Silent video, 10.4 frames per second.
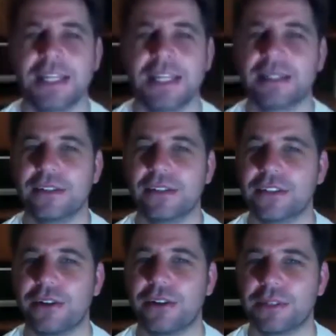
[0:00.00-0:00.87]
sometimes
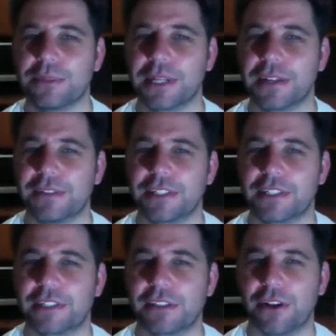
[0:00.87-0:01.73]
I was a bit of a
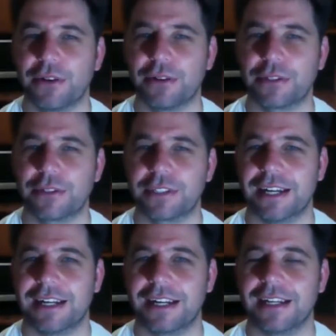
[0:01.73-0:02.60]
slow
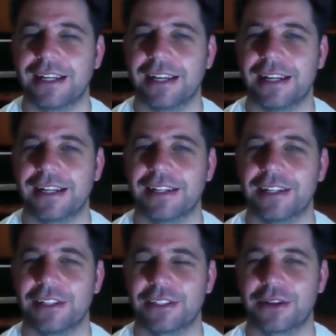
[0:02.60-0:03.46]
starter,
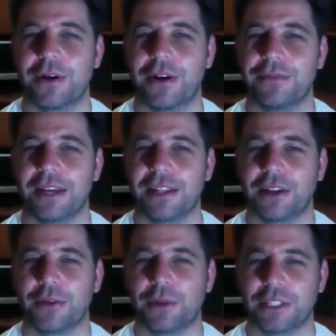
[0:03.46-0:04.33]
and so I found
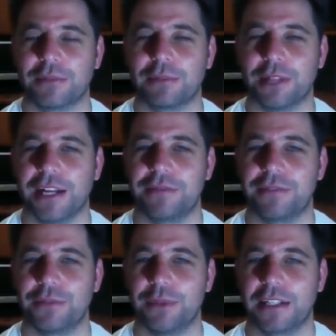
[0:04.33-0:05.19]
like once I'd played a
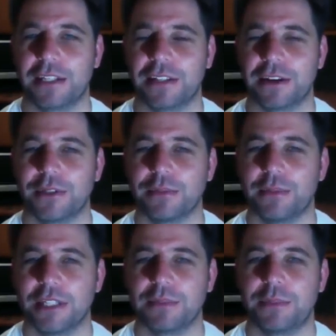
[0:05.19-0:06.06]
few matches, I was
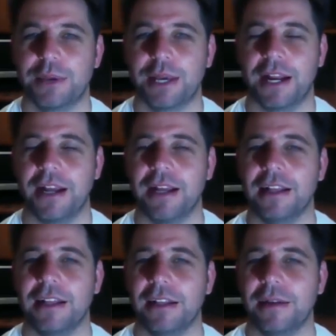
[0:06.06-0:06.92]
much better.
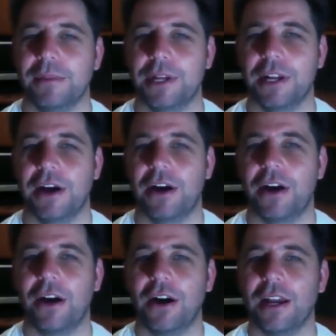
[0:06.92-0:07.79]
But
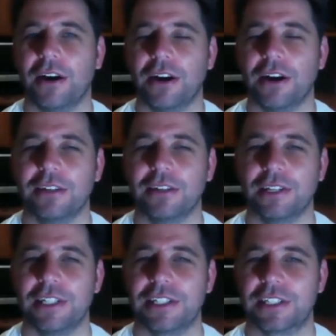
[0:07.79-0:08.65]
I
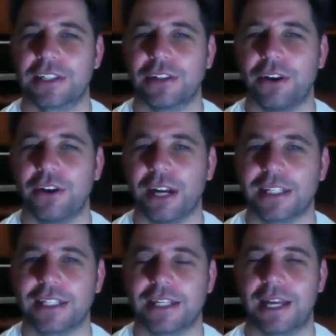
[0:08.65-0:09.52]
generally just liked